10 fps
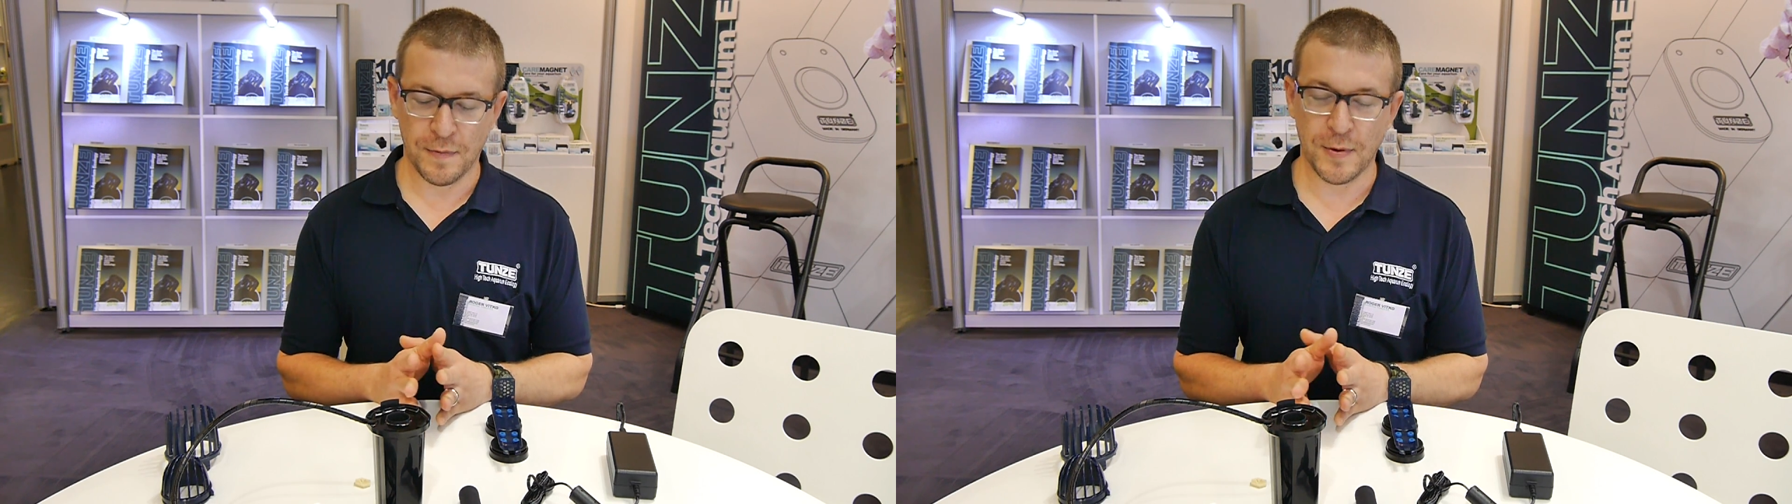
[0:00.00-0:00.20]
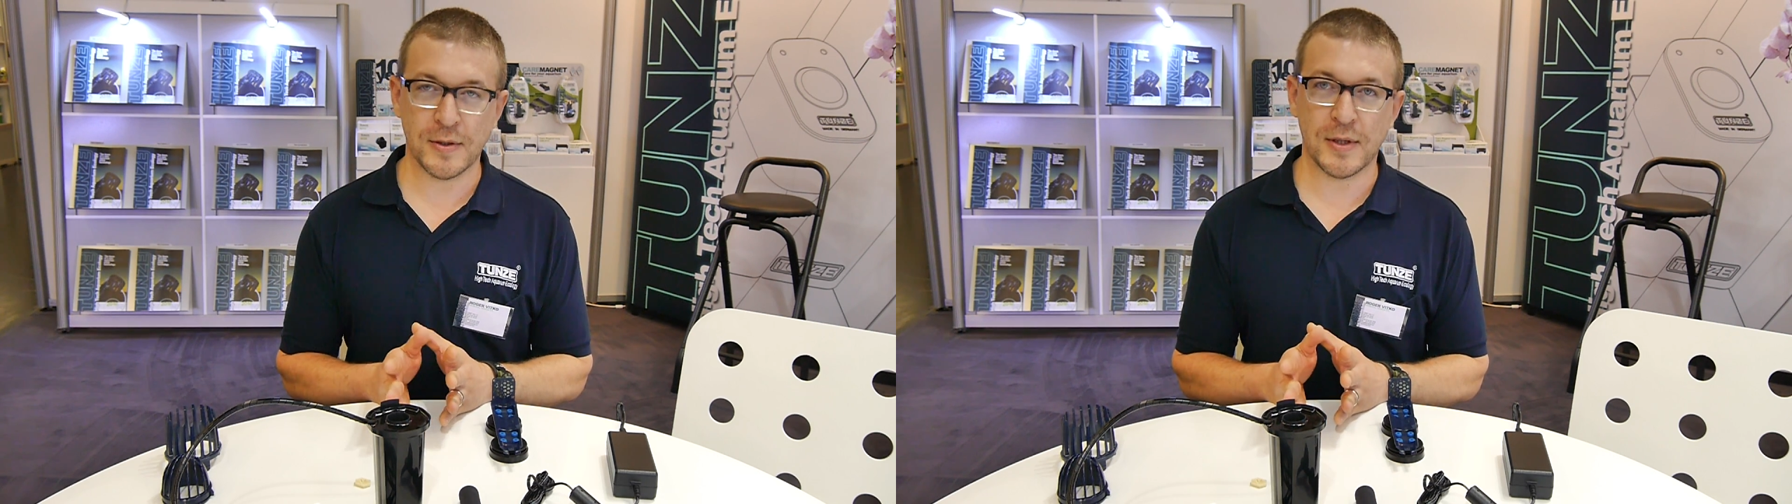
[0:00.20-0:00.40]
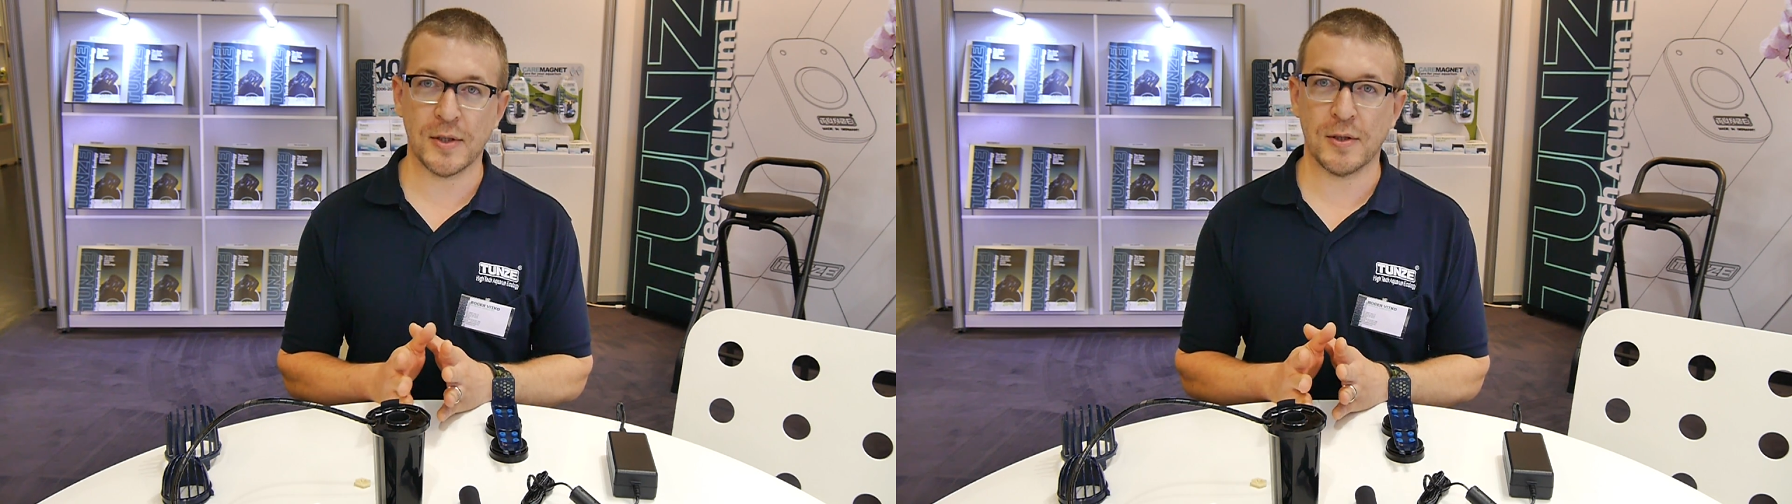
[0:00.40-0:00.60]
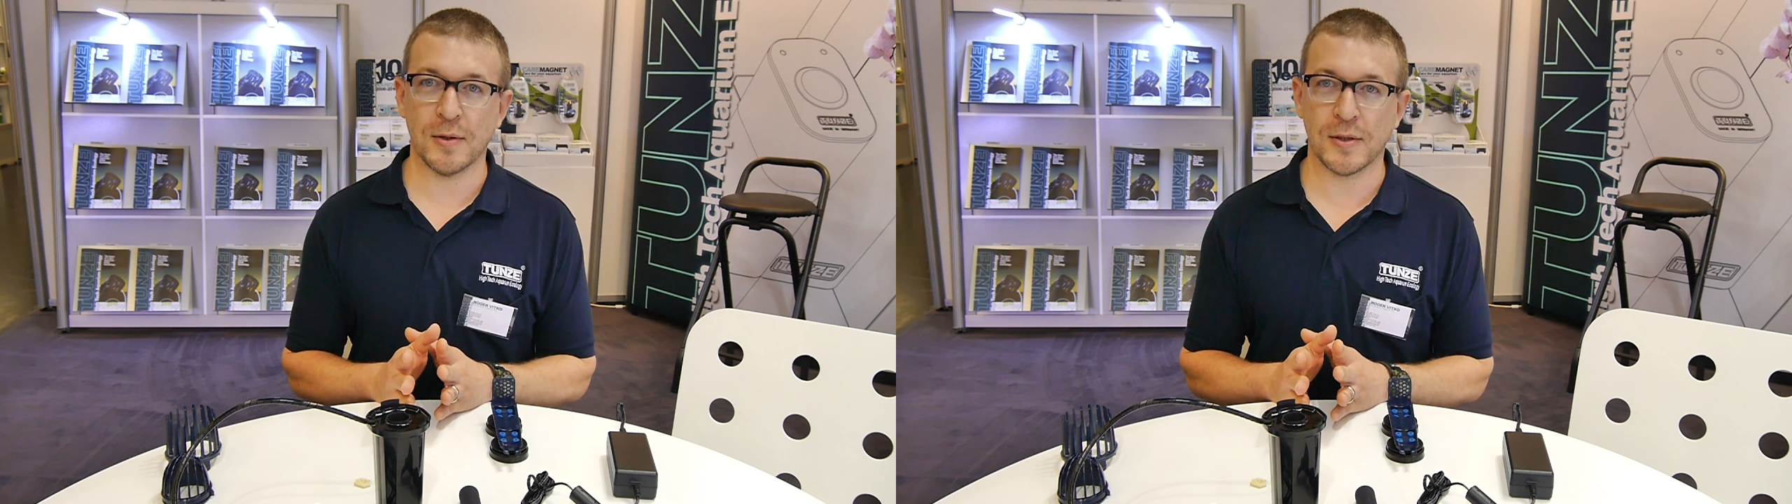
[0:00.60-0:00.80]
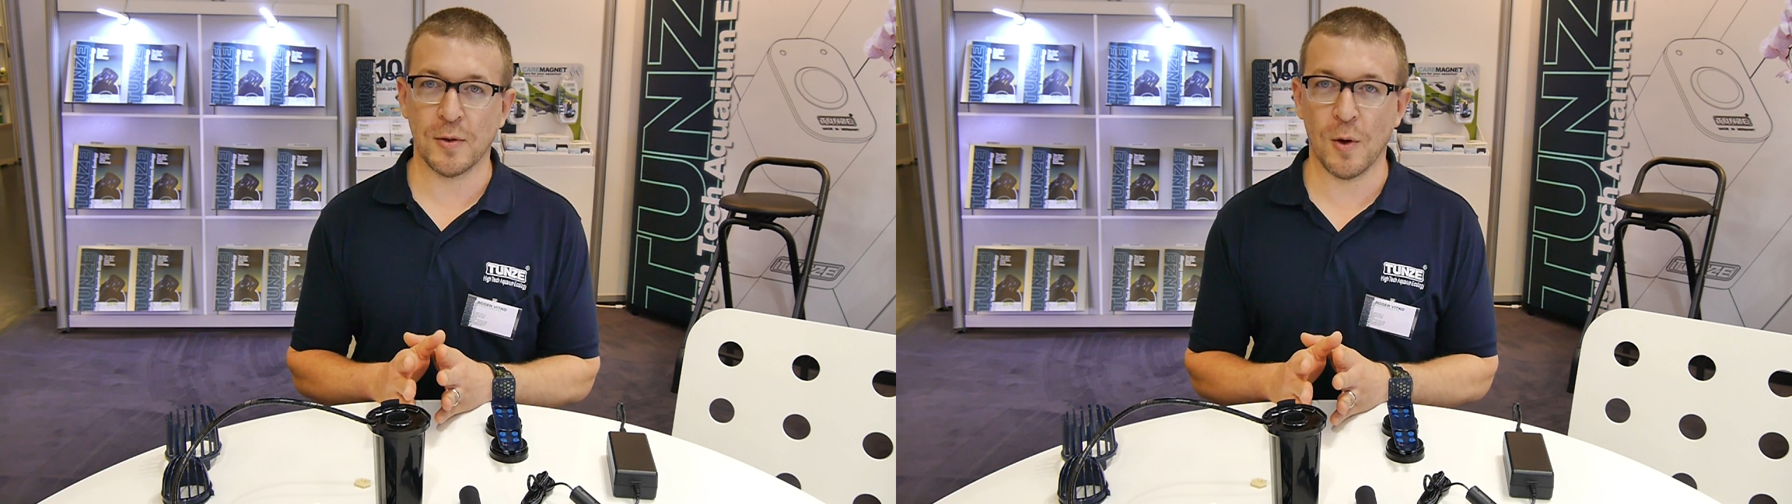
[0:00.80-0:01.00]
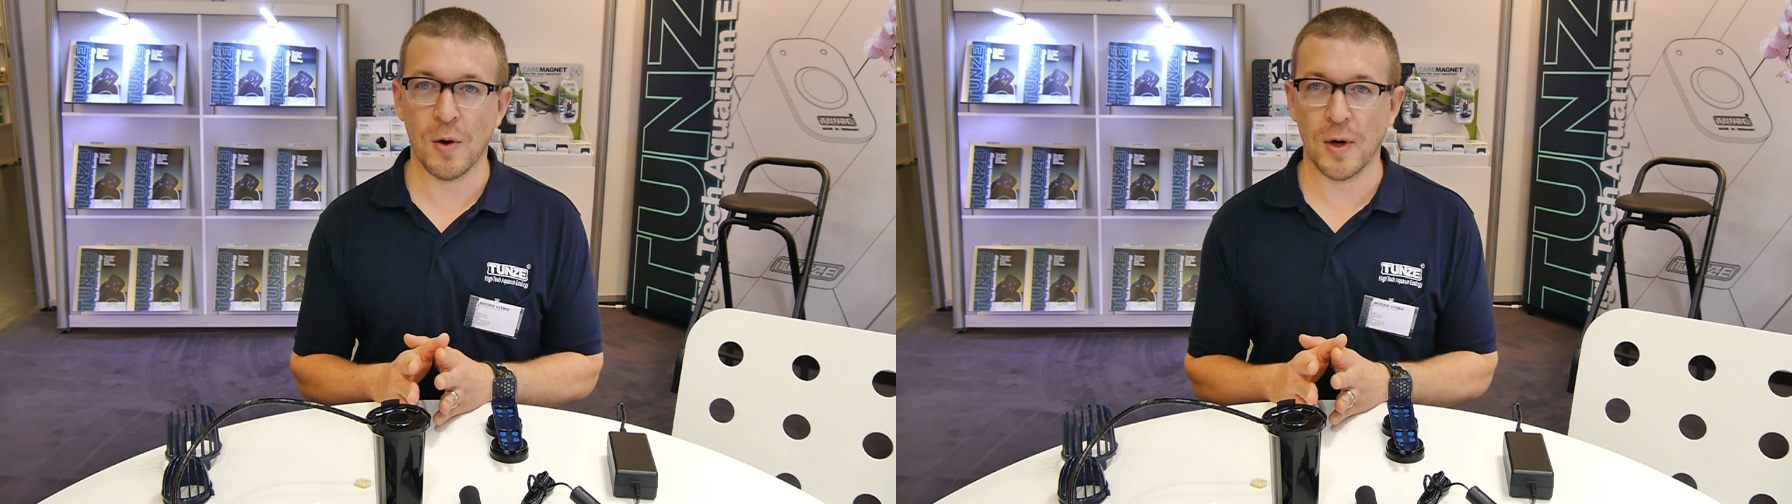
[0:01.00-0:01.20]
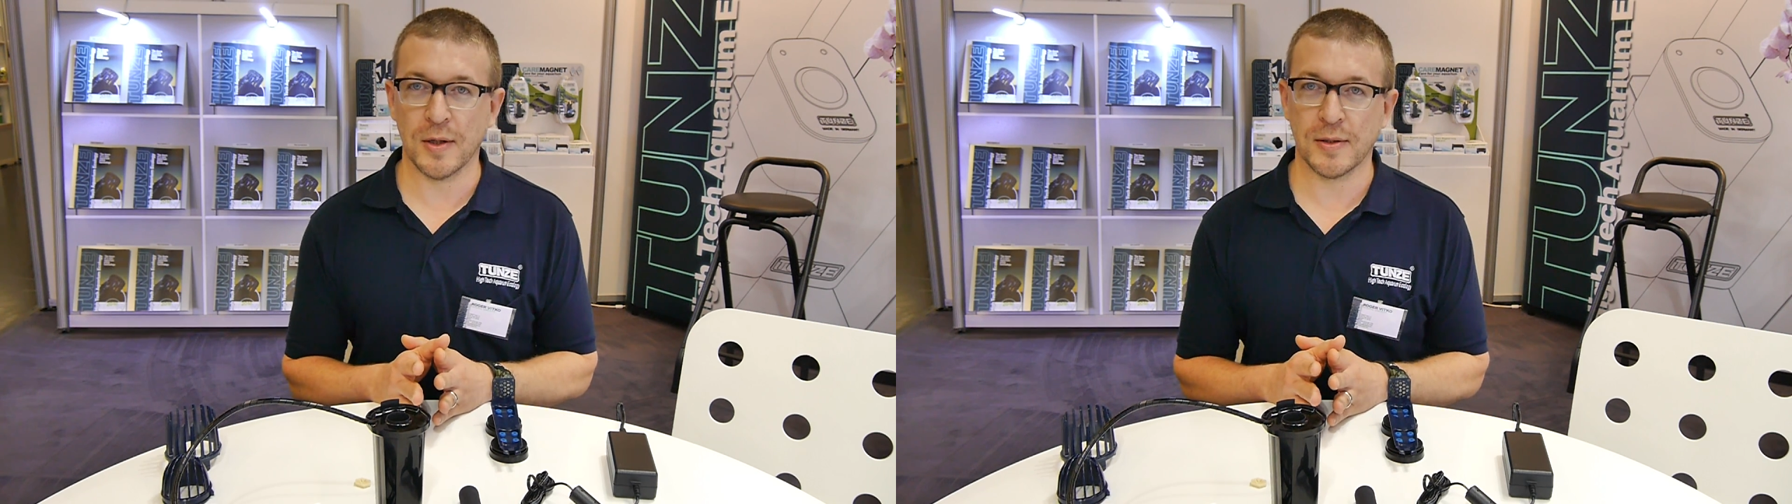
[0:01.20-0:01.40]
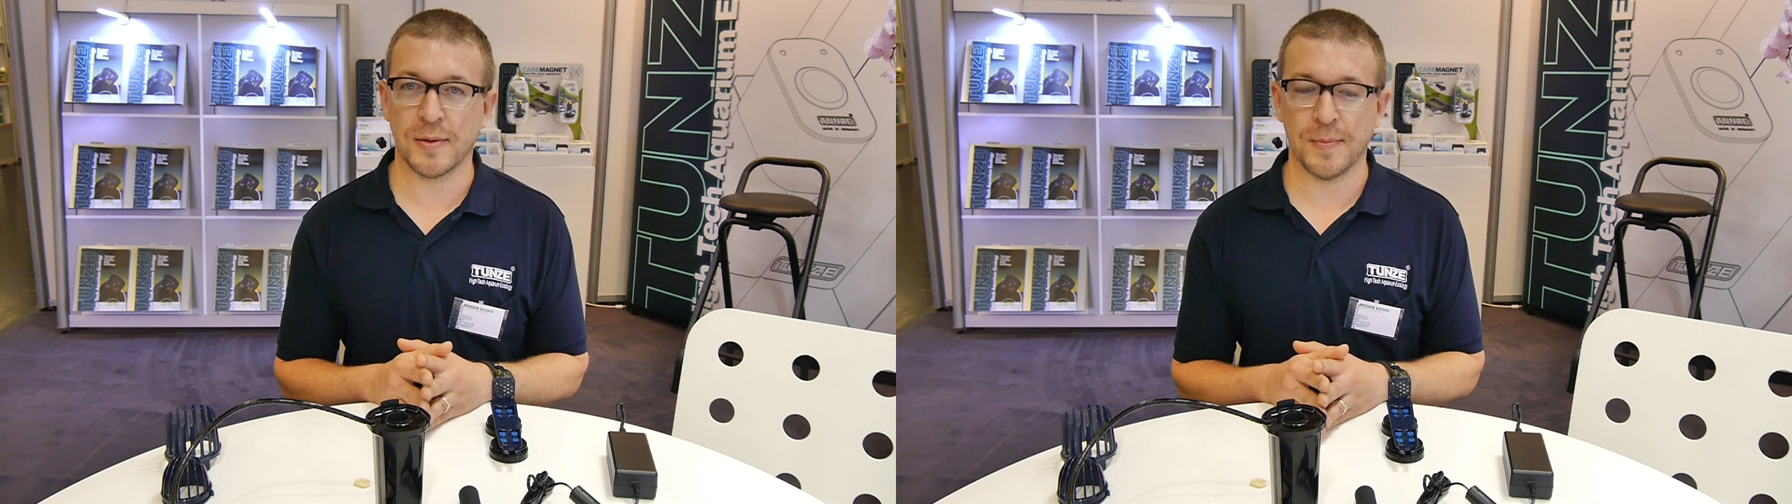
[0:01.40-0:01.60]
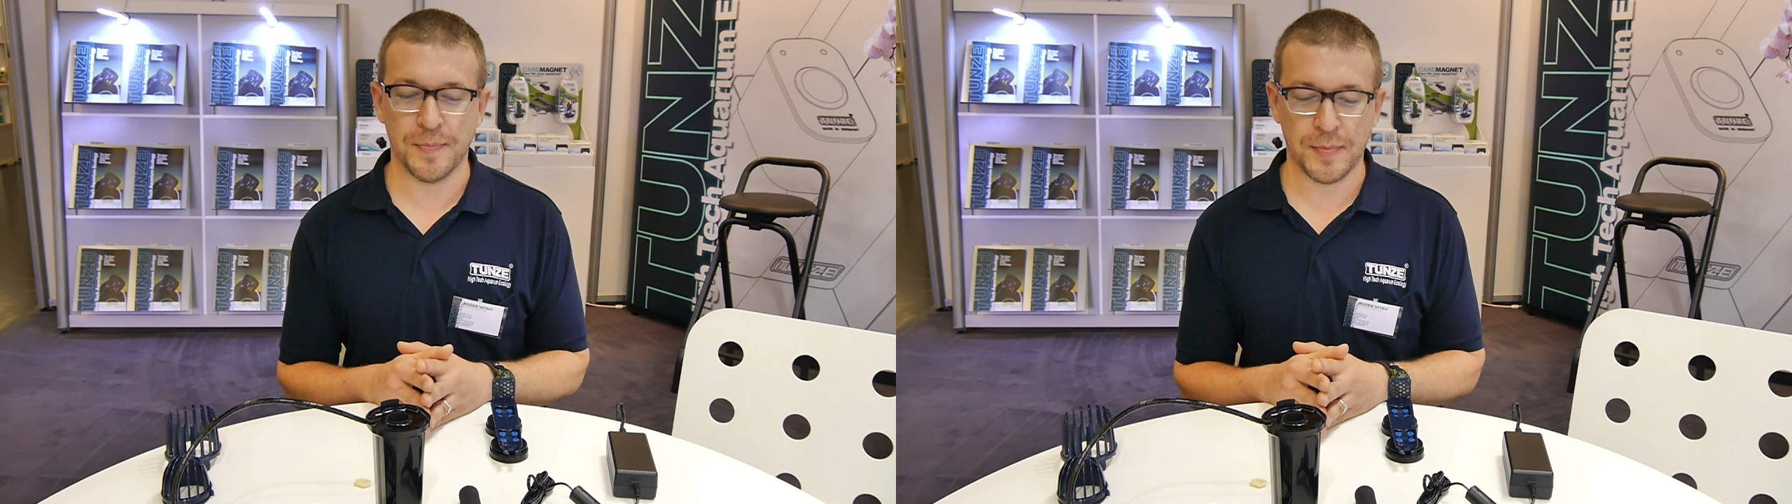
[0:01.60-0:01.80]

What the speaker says: first issue is noise.